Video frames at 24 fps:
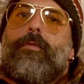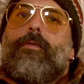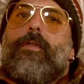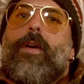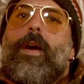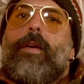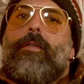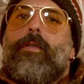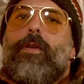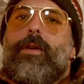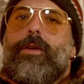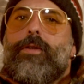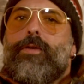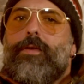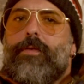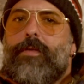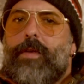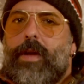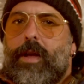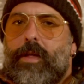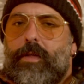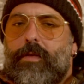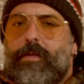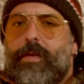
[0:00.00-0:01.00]
Five artists who
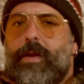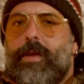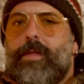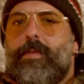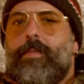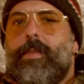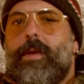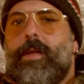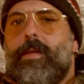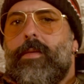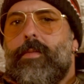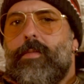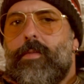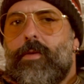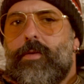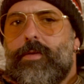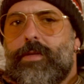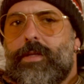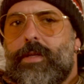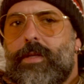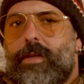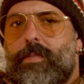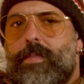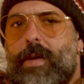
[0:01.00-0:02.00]
have elevated the medium the
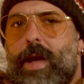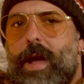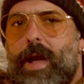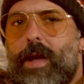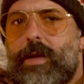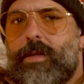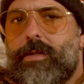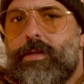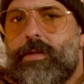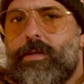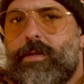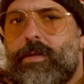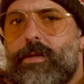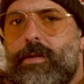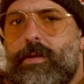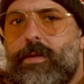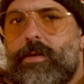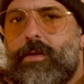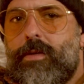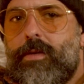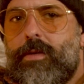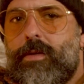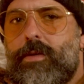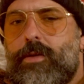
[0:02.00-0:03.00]
most in the past
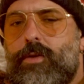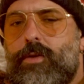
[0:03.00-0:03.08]
20 years.